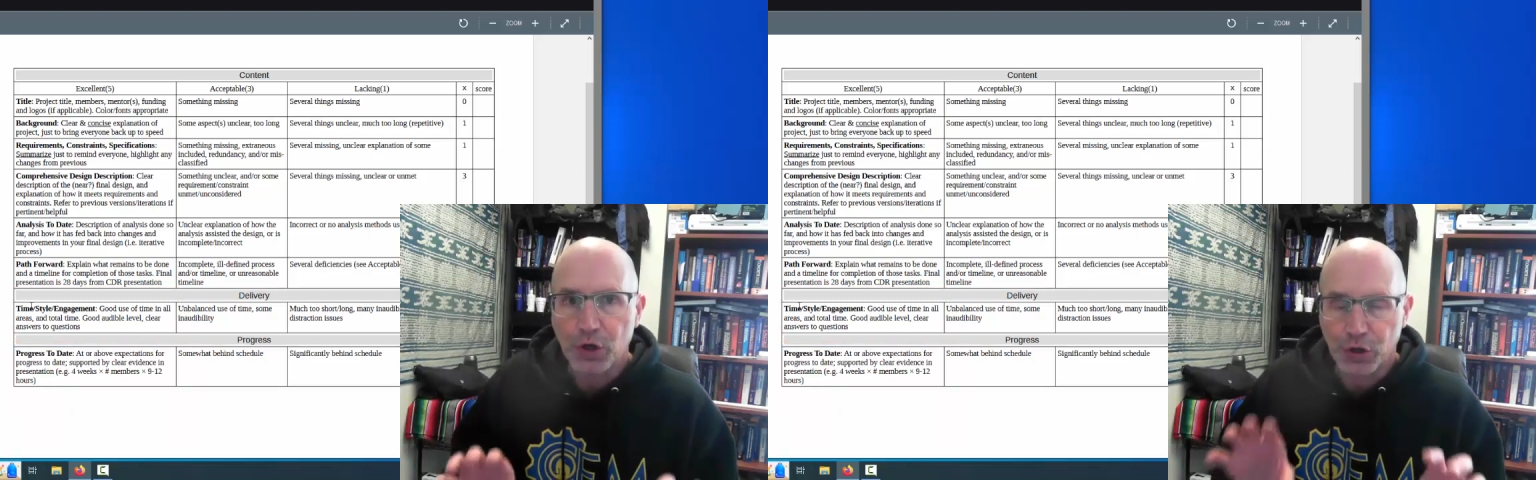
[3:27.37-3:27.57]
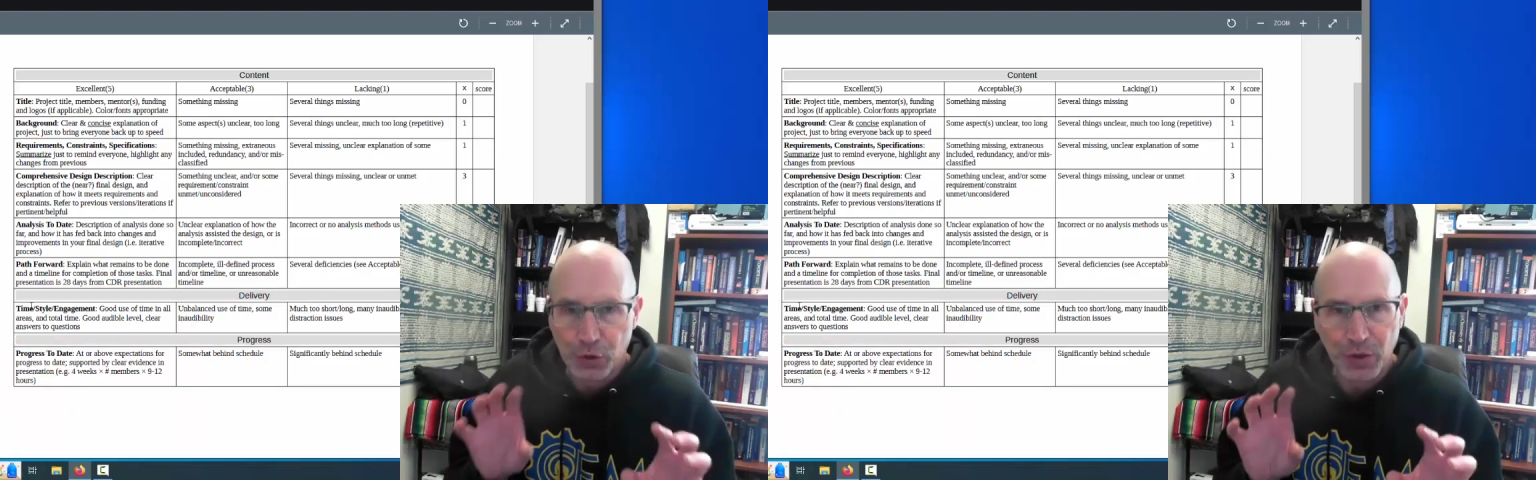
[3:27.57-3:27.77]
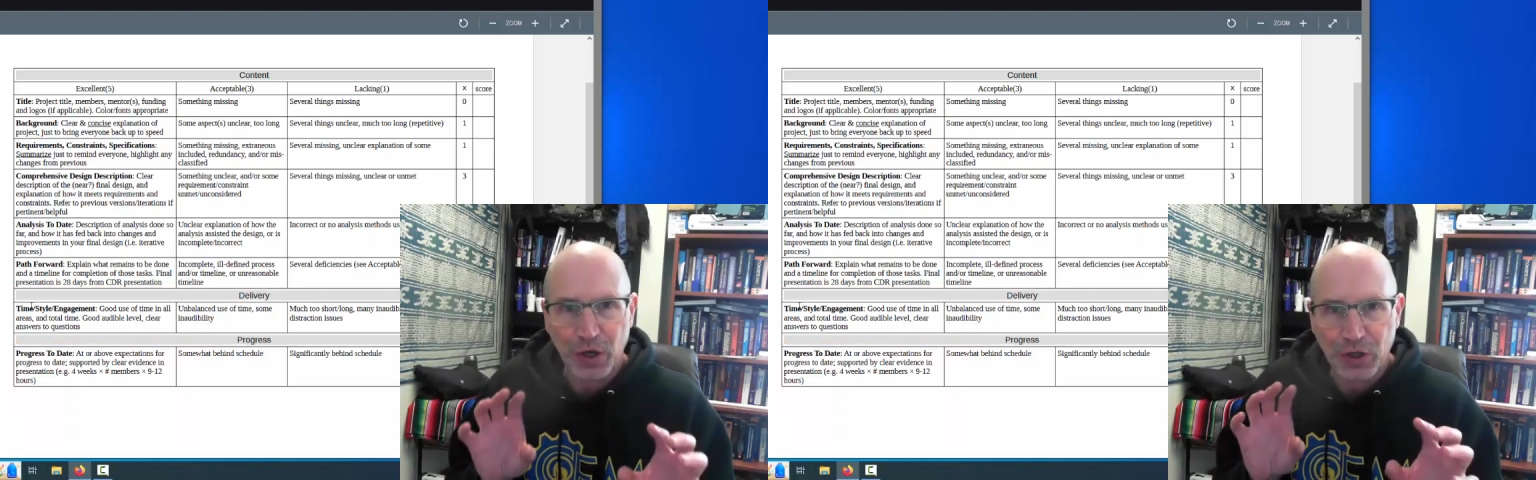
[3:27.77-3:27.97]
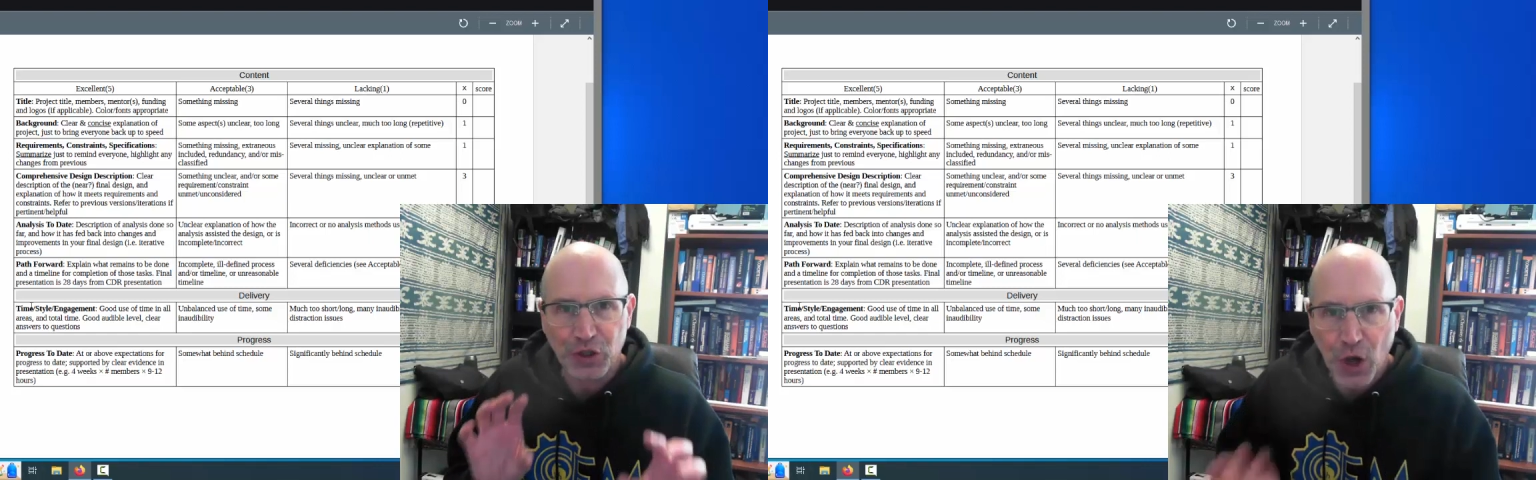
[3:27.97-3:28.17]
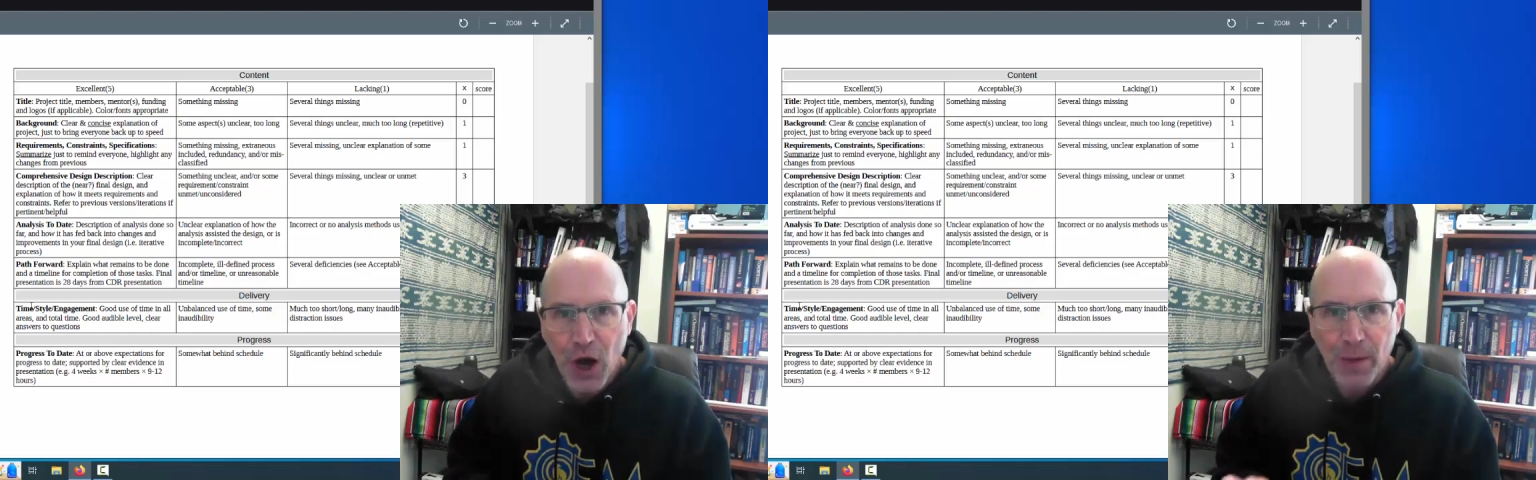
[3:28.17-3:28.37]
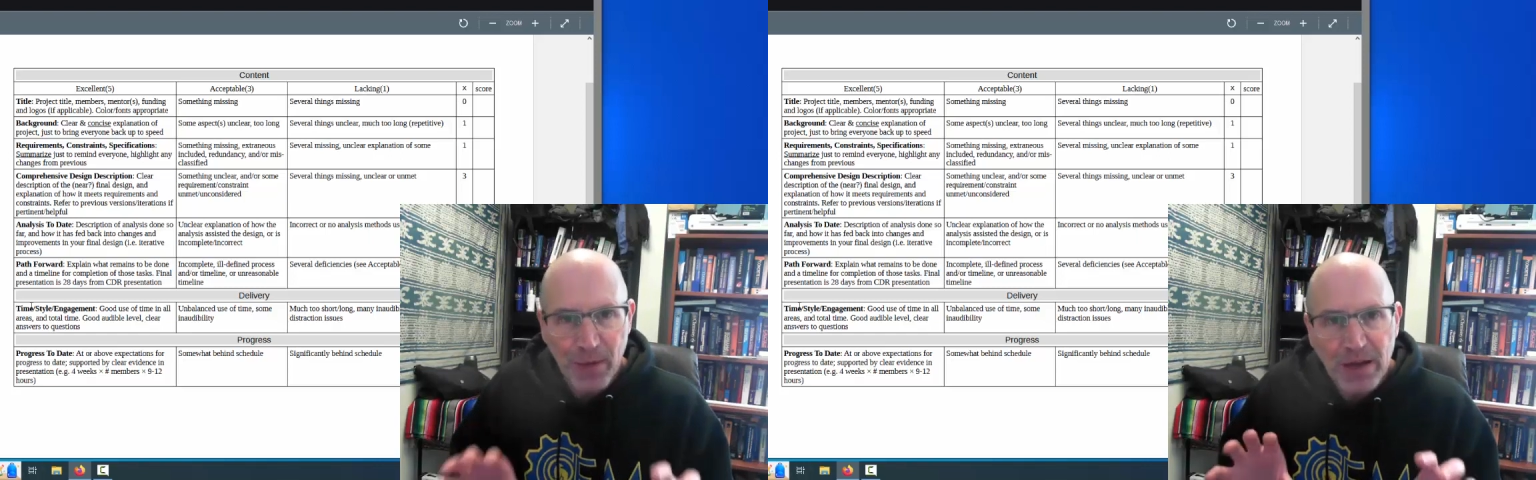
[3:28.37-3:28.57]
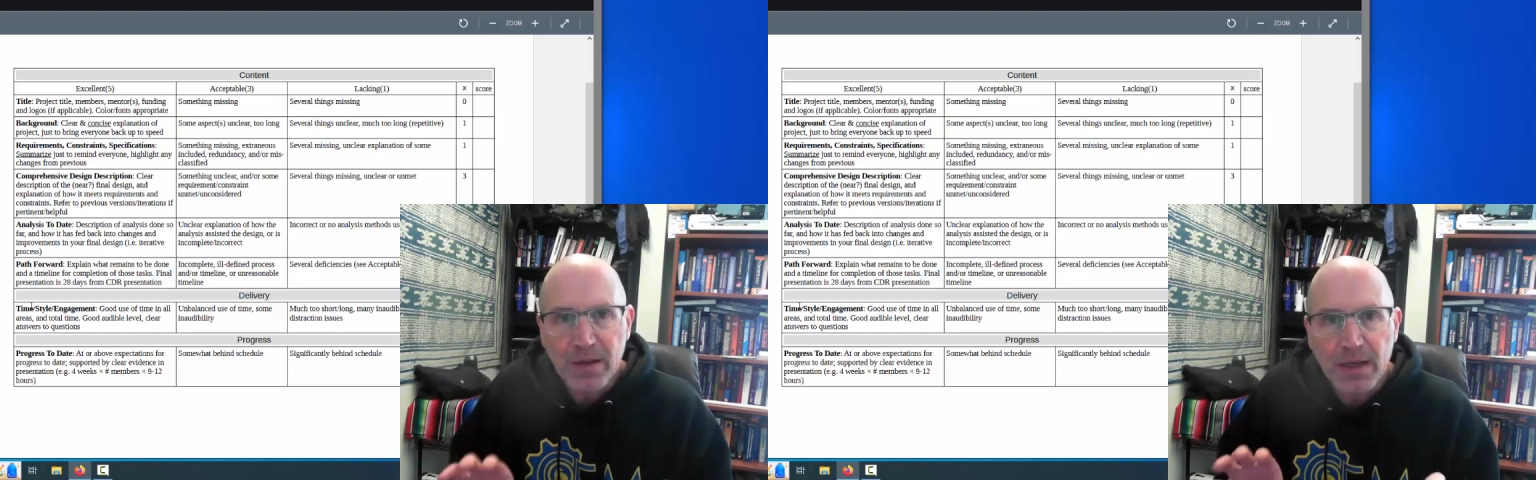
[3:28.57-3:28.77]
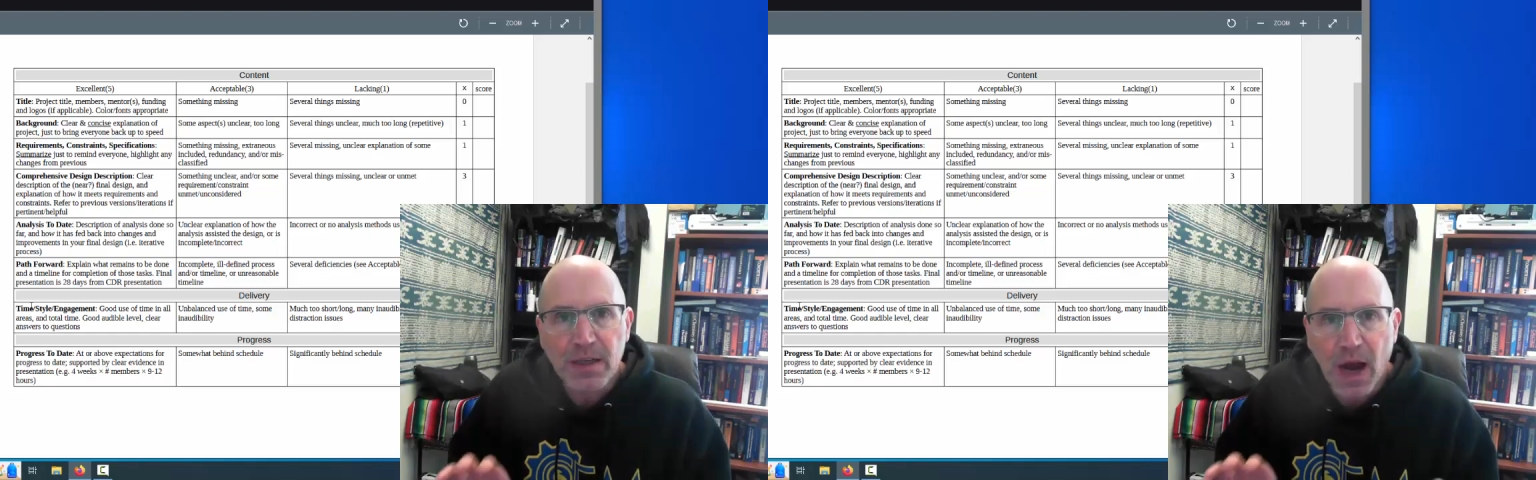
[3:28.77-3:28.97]
you're doing a good job,
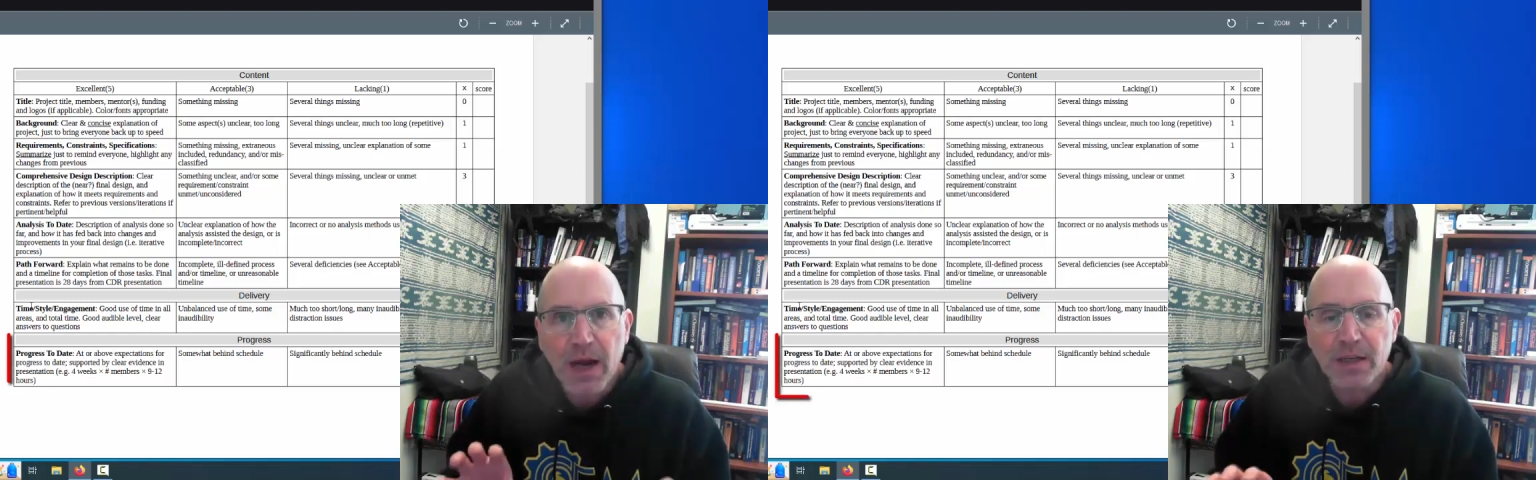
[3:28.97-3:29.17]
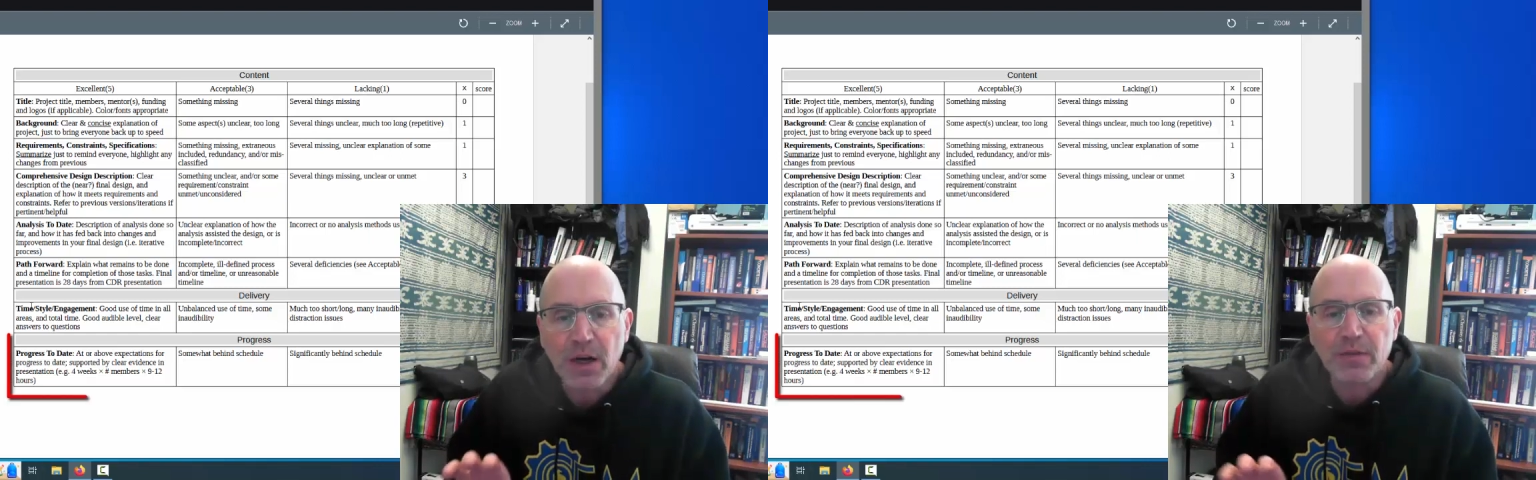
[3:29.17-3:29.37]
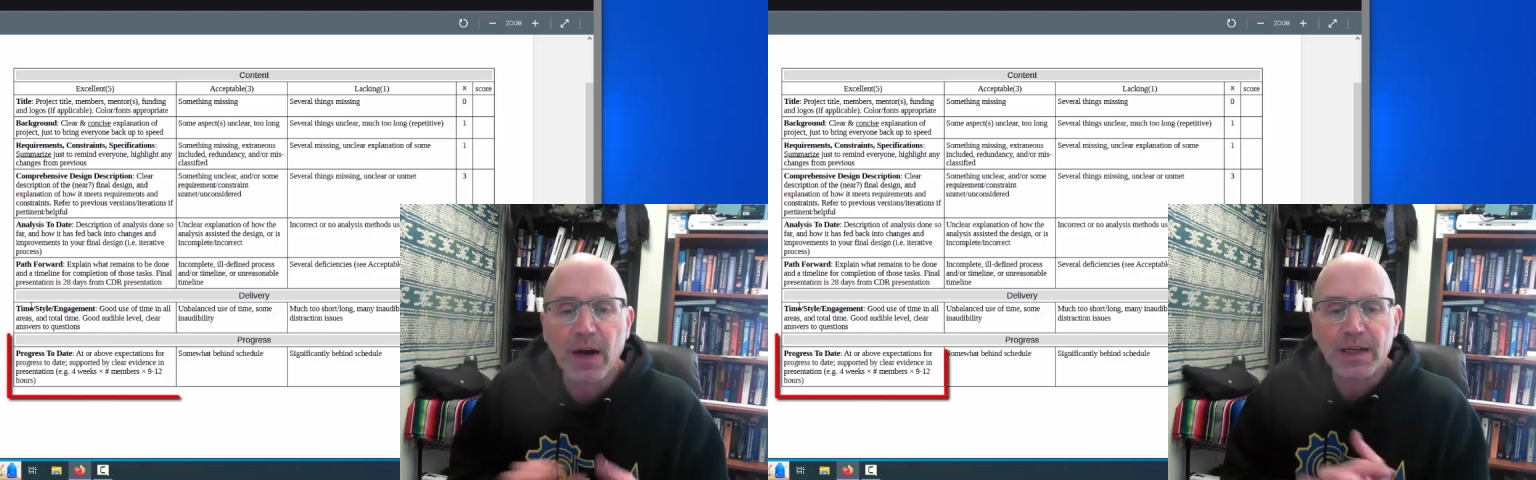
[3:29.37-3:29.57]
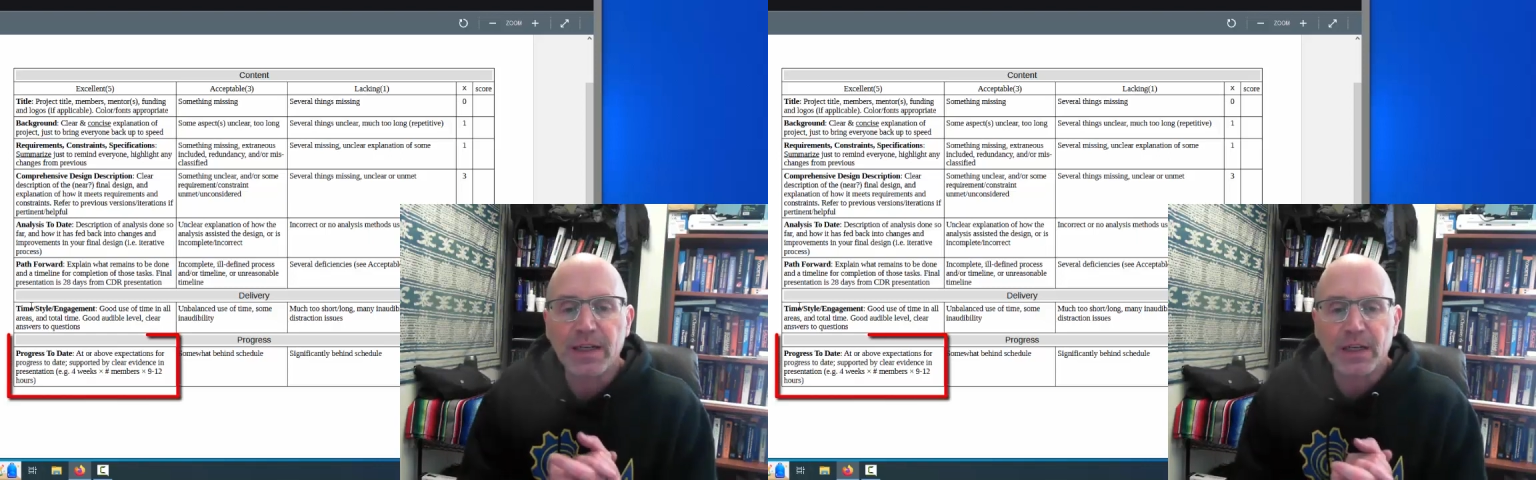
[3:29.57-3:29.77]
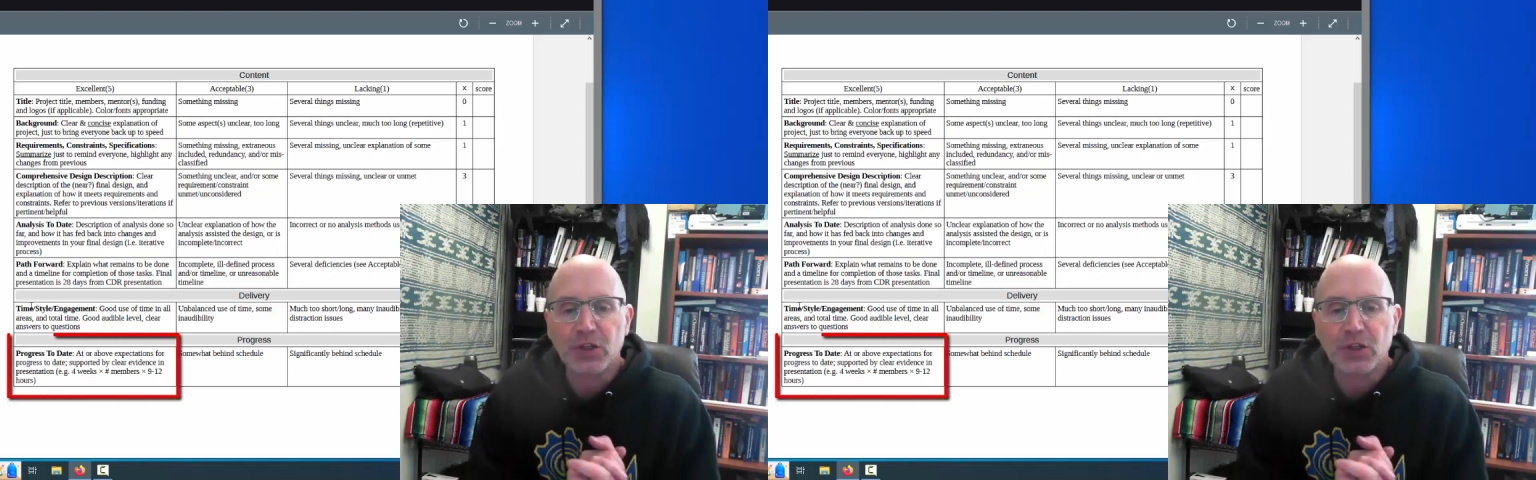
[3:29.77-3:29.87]
that kind of idea.